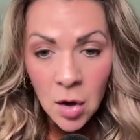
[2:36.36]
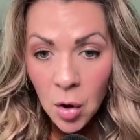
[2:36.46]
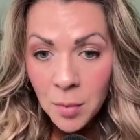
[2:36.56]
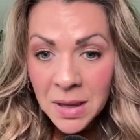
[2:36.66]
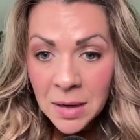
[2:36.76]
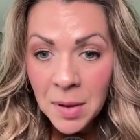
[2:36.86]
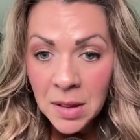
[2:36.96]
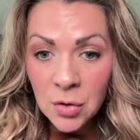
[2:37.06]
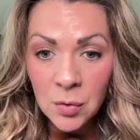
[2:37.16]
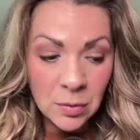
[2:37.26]
Our
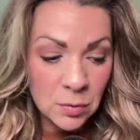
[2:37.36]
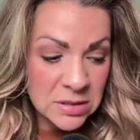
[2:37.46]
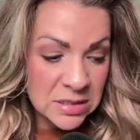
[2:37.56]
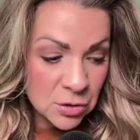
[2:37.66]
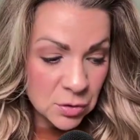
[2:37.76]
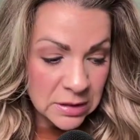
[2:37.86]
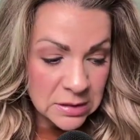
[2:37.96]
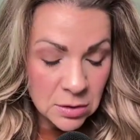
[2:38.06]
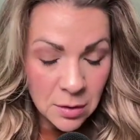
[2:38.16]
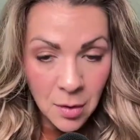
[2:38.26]
metabolic rate will
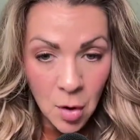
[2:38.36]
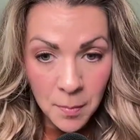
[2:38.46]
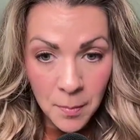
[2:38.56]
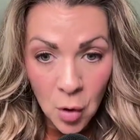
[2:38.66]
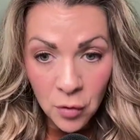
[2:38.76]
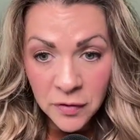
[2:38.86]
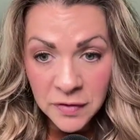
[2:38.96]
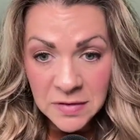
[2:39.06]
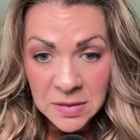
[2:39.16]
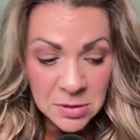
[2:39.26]
decrease over
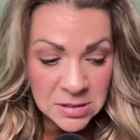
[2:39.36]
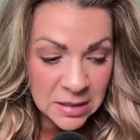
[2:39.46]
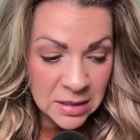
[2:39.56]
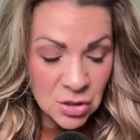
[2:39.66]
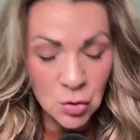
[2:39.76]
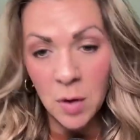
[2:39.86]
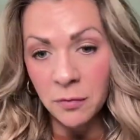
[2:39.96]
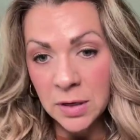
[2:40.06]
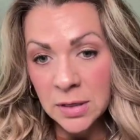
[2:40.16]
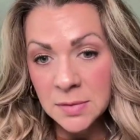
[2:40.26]
50% in
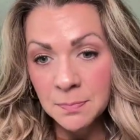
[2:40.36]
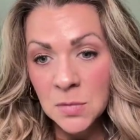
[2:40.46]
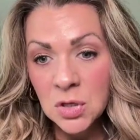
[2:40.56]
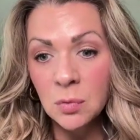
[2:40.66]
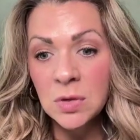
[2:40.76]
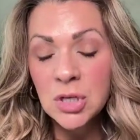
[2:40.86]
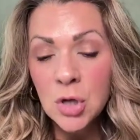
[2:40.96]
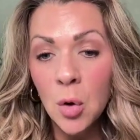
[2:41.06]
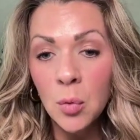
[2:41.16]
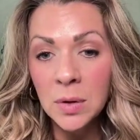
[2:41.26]
12 weeks. So, we
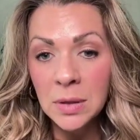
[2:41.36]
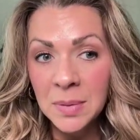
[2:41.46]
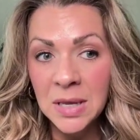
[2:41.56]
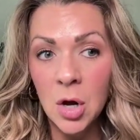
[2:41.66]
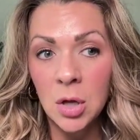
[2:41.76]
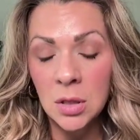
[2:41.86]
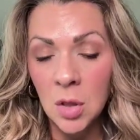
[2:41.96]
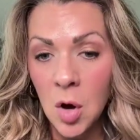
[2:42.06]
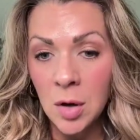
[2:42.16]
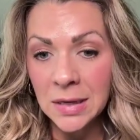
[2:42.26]
don't want to be on
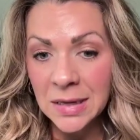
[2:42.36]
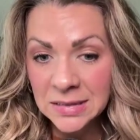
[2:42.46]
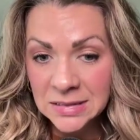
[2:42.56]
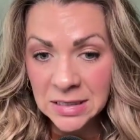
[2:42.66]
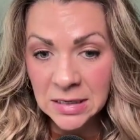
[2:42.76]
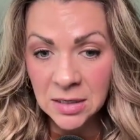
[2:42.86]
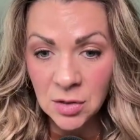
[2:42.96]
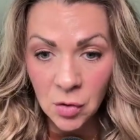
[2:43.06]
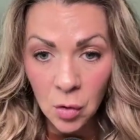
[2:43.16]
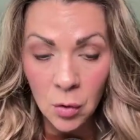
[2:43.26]
long,
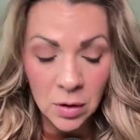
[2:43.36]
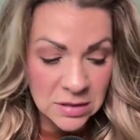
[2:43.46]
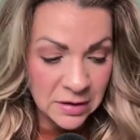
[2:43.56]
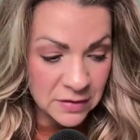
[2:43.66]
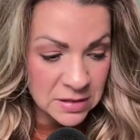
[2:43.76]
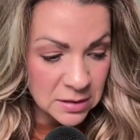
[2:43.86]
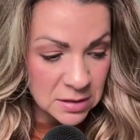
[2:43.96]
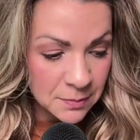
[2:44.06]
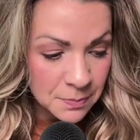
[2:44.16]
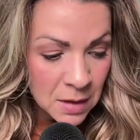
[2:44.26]
extended caloric
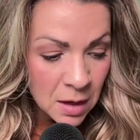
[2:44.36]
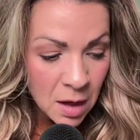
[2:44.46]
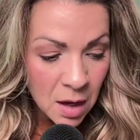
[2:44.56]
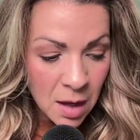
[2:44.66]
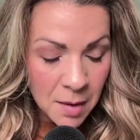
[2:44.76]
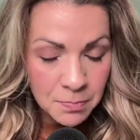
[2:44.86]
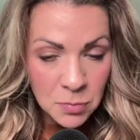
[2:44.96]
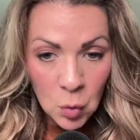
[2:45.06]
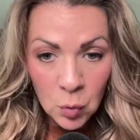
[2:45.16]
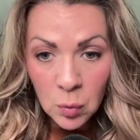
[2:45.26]
deficits.
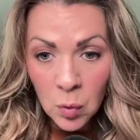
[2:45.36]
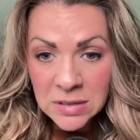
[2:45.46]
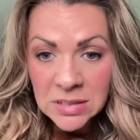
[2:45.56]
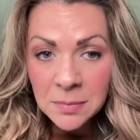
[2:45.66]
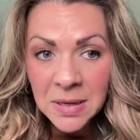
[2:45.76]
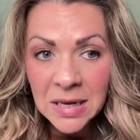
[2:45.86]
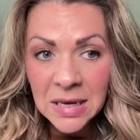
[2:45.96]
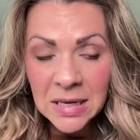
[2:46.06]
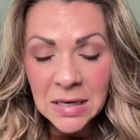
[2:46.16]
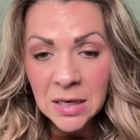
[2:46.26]
We want to be
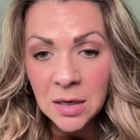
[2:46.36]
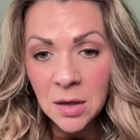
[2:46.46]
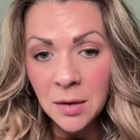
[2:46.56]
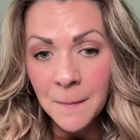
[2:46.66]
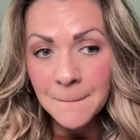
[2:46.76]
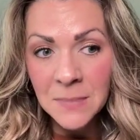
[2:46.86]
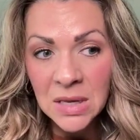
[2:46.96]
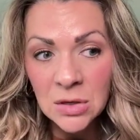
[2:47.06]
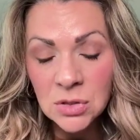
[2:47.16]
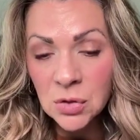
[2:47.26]
eating
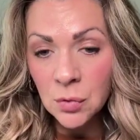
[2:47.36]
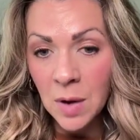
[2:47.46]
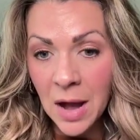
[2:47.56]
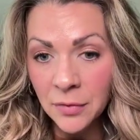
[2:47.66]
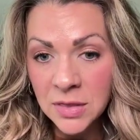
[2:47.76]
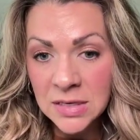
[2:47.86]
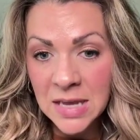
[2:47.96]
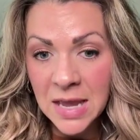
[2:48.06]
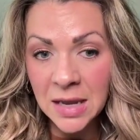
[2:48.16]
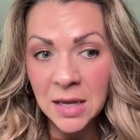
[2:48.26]
meals throughout the
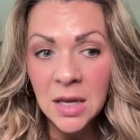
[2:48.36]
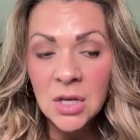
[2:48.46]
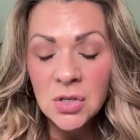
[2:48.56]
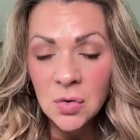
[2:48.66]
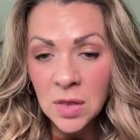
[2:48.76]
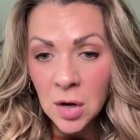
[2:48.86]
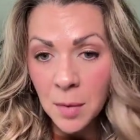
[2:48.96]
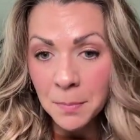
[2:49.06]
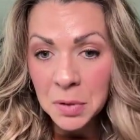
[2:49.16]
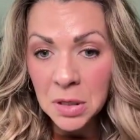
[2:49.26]
day so that our
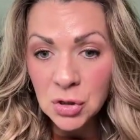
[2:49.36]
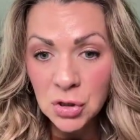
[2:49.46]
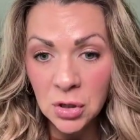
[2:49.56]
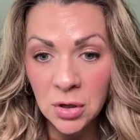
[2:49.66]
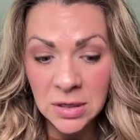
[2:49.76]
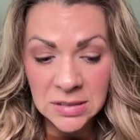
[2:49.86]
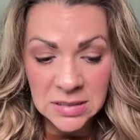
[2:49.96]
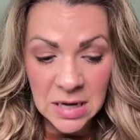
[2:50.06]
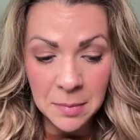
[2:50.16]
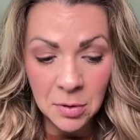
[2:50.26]
blood sugar is
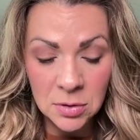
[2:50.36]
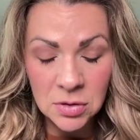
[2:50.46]
stable.